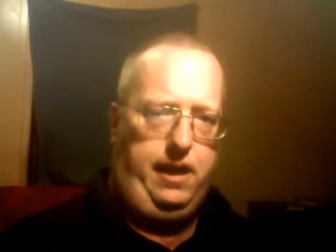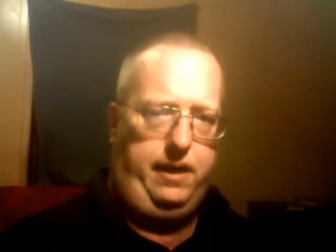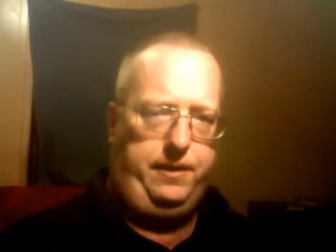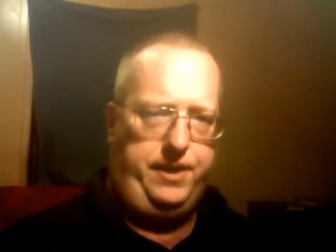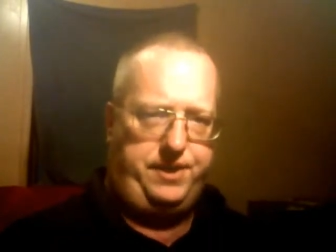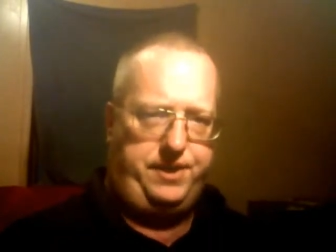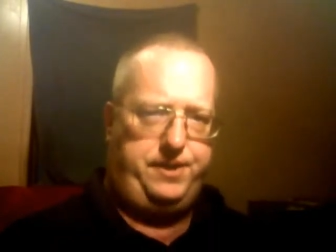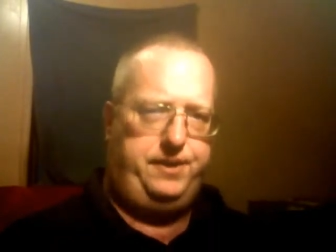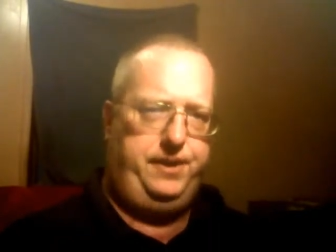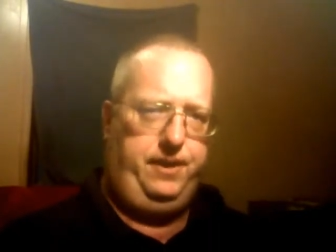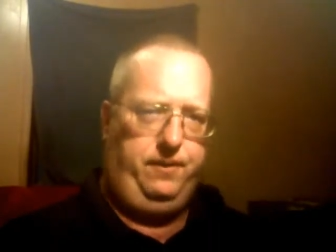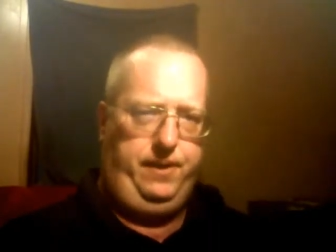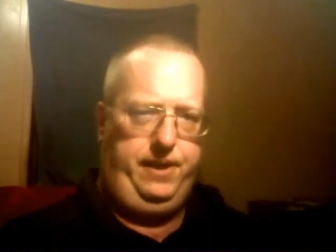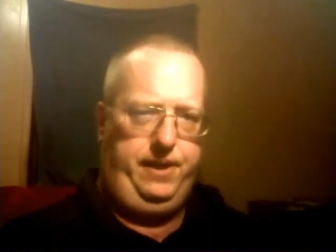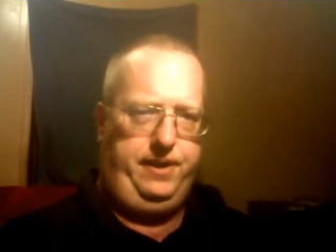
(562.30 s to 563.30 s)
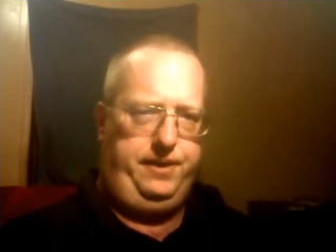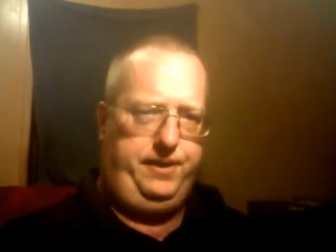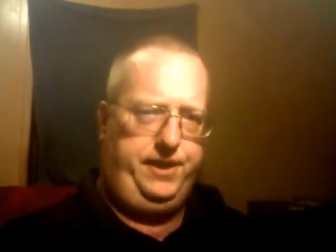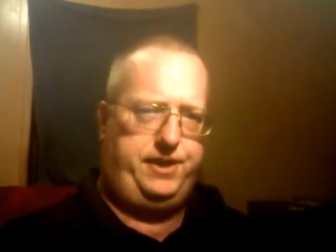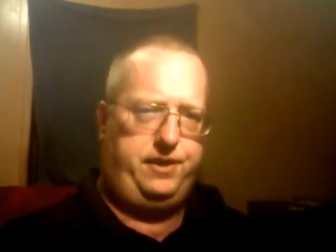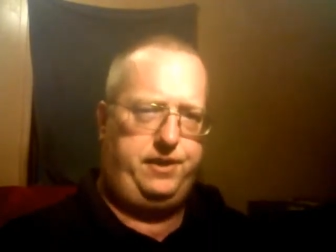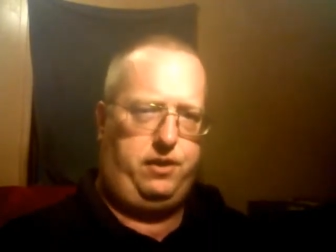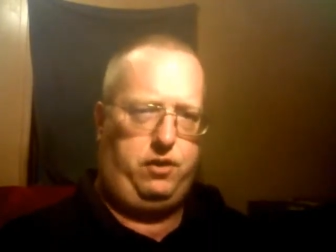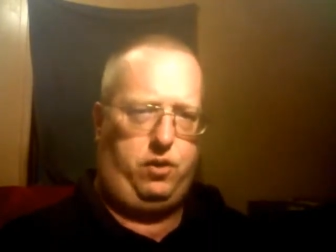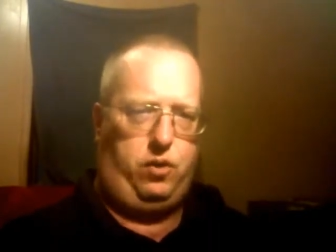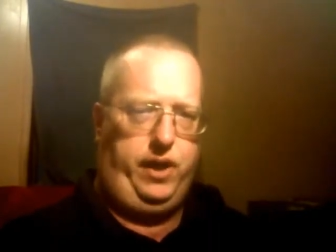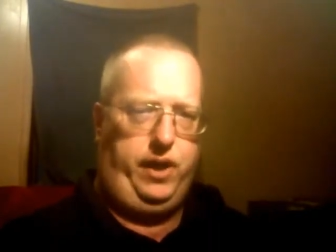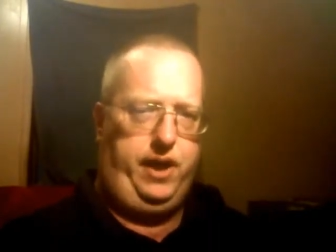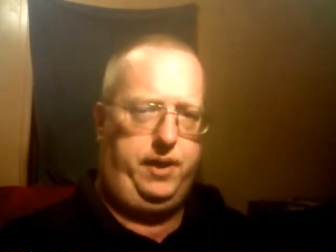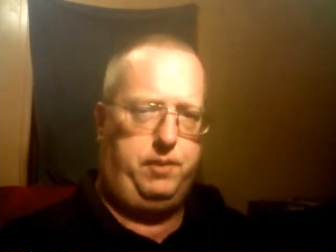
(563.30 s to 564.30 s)
this you know in this
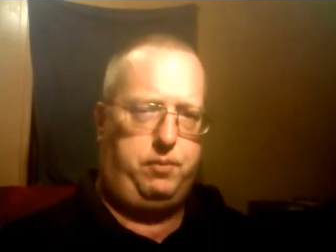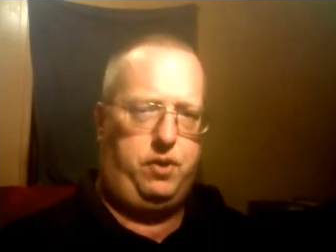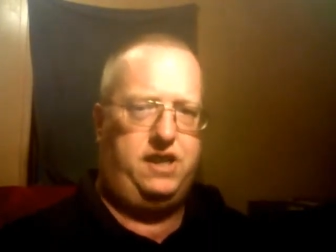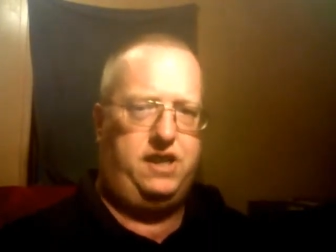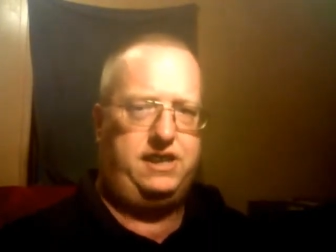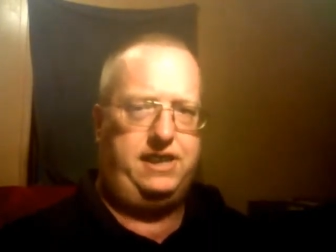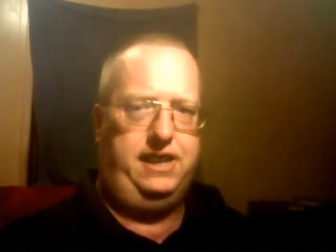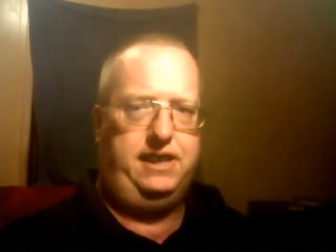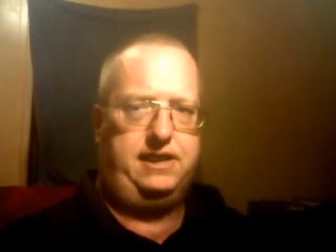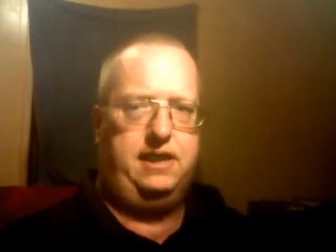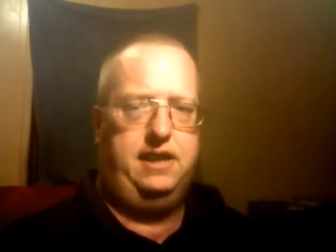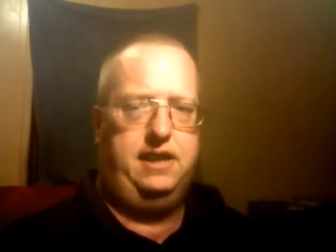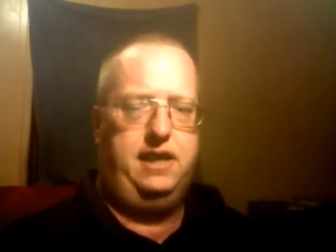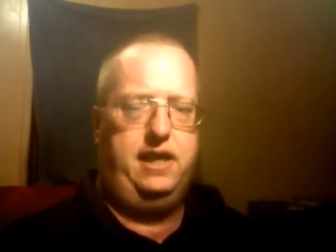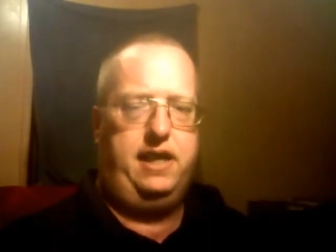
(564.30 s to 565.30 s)
early in the process